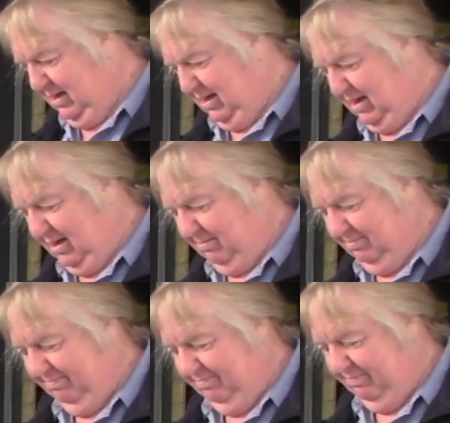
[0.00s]

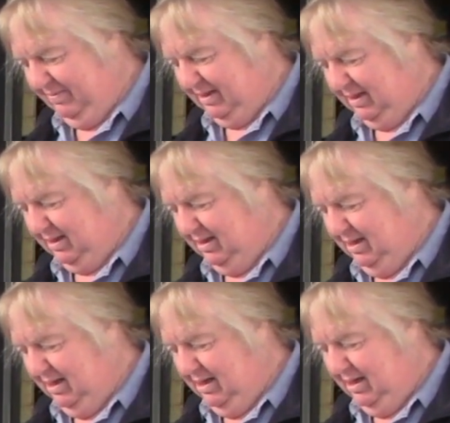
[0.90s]
And
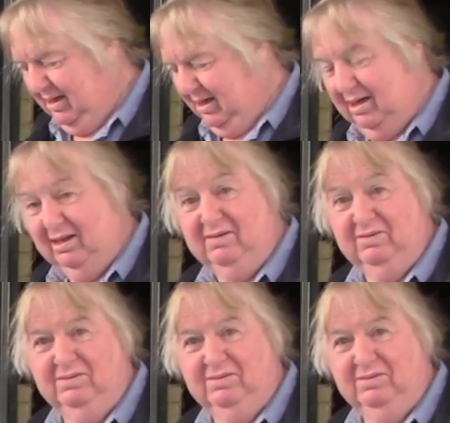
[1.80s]
a lot